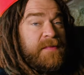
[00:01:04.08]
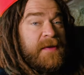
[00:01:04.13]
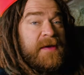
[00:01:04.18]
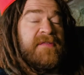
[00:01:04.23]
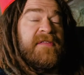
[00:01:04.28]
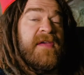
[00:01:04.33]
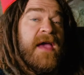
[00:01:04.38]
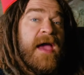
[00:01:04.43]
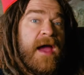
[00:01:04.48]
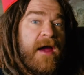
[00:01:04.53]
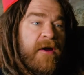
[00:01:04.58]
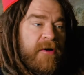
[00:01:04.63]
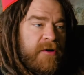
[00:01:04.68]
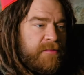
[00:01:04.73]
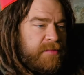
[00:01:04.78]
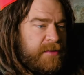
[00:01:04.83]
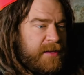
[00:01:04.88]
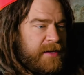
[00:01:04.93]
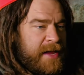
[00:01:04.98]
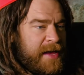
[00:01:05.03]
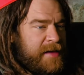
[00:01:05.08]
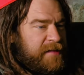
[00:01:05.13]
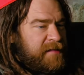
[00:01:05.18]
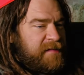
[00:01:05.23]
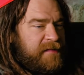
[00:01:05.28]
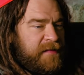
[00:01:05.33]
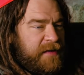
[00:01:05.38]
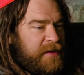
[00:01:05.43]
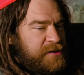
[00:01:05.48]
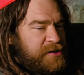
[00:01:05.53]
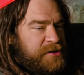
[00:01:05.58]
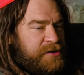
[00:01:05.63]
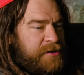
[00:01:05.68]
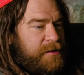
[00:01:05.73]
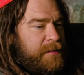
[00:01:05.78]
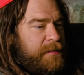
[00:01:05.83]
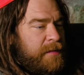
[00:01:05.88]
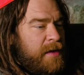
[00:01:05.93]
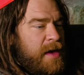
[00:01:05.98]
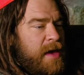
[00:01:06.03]
be a terribly nice
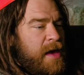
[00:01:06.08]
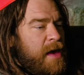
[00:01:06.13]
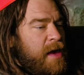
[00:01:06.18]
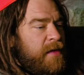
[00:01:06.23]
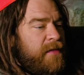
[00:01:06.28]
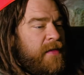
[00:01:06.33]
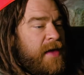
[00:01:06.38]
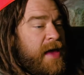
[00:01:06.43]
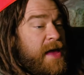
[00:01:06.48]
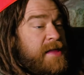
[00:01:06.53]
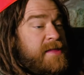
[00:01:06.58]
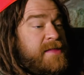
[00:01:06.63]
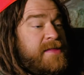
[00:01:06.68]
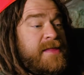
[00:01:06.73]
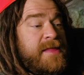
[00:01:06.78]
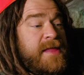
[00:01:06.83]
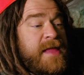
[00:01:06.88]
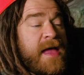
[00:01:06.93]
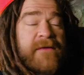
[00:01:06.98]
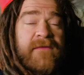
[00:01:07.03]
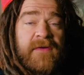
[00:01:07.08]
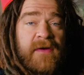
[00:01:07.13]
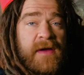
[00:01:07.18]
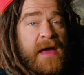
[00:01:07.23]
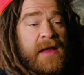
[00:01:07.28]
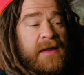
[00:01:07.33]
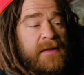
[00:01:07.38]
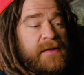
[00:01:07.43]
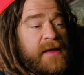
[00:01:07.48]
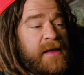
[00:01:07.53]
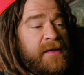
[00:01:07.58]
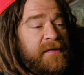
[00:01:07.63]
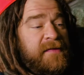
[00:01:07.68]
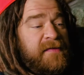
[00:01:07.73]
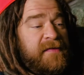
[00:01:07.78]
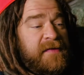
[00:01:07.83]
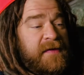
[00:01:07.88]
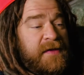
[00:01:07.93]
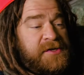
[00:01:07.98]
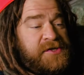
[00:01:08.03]
teacher. They had never had a nice
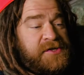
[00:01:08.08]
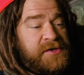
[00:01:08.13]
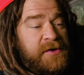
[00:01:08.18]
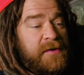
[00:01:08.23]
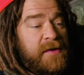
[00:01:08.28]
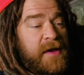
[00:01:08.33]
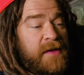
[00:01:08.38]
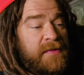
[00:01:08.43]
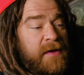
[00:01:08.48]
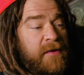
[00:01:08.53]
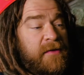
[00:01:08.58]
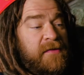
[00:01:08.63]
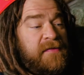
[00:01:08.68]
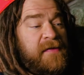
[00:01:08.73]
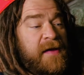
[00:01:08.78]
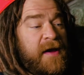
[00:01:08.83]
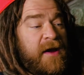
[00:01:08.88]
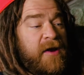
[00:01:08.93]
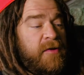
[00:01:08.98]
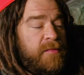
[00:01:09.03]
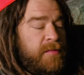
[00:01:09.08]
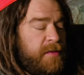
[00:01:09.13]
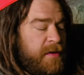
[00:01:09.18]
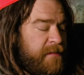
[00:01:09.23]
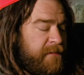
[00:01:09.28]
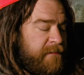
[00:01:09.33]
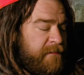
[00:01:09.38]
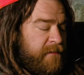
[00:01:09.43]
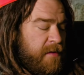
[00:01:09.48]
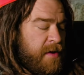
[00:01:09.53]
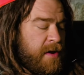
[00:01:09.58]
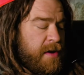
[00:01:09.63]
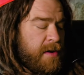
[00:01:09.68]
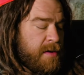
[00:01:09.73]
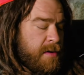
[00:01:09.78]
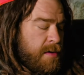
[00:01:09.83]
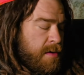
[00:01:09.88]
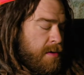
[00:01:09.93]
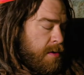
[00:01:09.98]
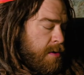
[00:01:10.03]
teacher, and they were terribly
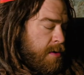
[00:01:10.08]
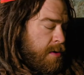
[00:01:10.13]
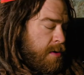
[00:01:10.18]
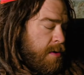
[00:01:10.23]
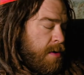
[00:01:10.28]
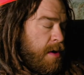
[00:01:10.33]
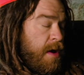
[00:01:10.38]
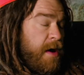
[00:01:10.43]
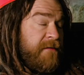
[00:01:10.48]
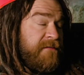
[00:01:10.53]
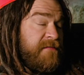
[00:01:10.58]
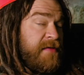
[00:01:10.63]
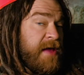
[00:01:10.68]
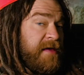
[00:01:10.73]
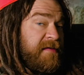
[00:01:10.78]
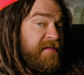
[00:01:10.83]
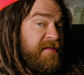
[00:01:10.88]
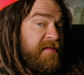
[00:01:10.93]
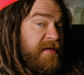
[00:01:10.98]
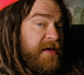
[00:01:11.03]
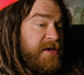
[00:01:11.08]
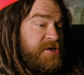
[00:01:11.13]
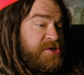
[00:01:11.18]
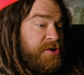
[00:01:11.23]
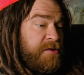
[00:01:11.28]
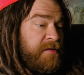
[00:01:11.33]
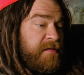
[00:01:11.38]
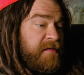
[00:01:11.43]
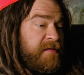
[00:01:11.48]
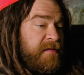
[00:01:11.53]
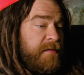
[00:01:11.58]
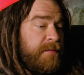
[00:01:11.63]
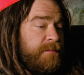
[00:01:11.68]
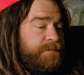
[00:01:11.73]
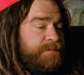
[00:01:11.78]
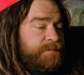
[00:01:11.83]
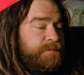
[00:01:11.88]
afraid of nice teachers.